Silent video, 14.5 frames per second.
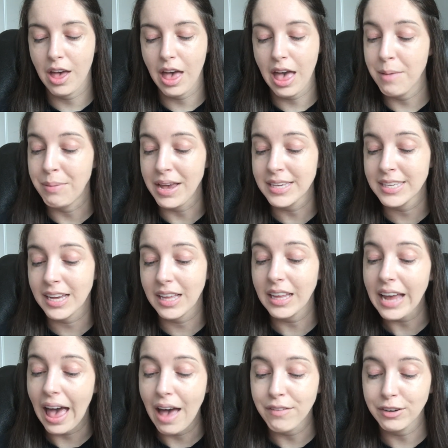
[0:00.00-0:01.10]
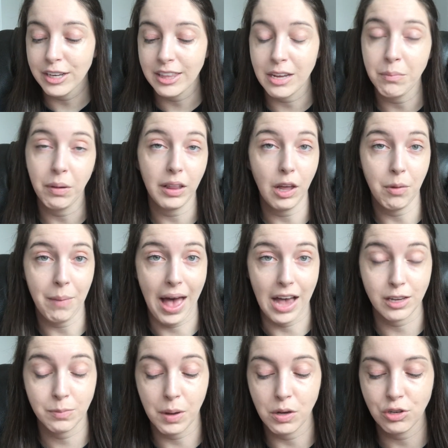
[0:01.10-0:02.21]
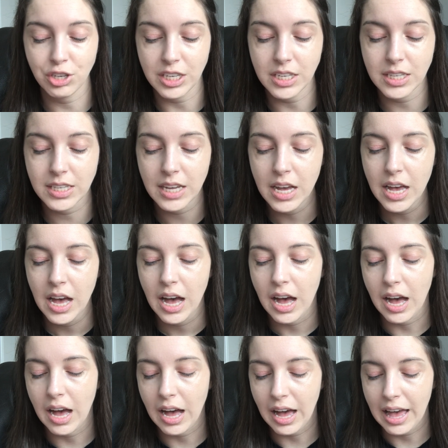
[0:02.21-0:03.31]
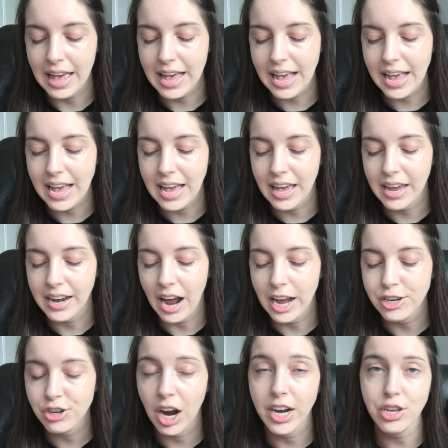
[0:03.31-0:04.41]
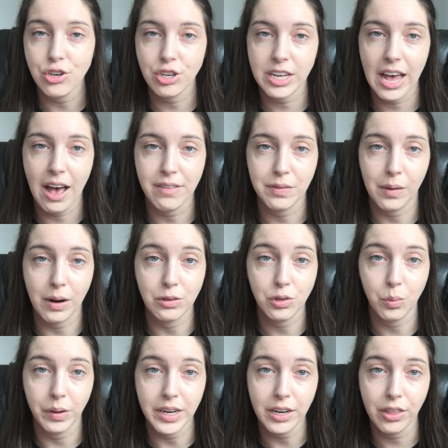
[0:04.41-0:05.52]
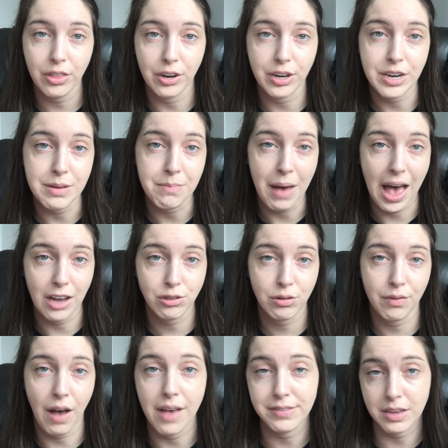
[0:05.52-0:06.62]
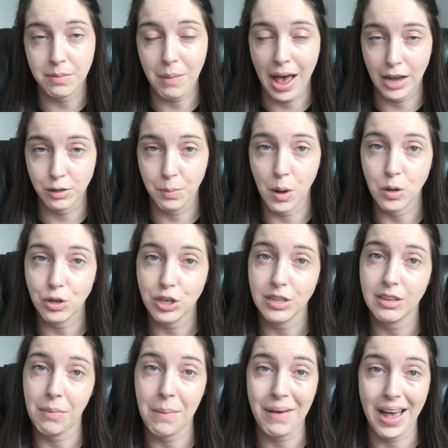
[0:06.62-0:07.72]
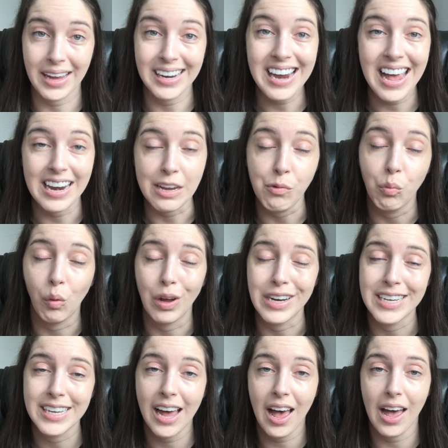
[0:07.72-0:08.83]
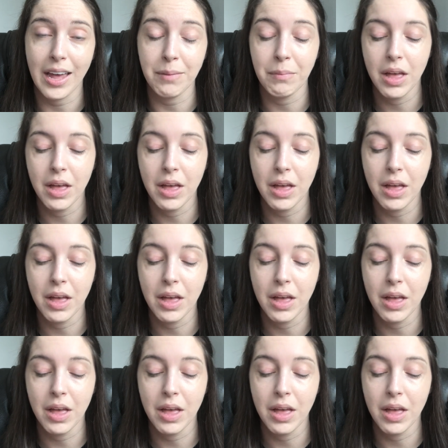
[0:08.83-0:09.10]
basically everything below max potions, and I try to usually have around 20 to 30 max revives and max potions in my bag at any one time.